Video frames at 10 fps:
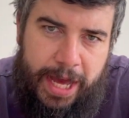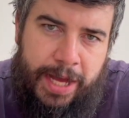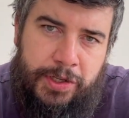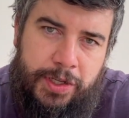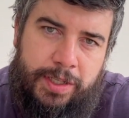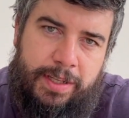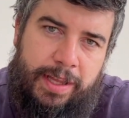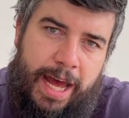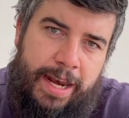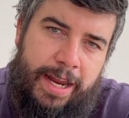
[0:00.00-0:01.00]

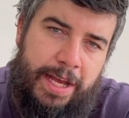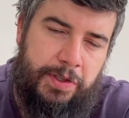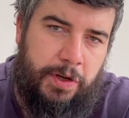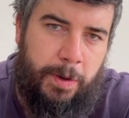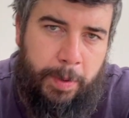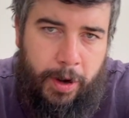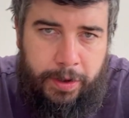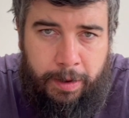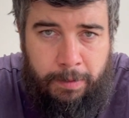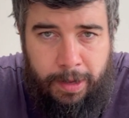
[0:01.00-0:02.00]
ages, then it's going to
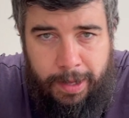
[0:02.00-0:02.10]
bore you.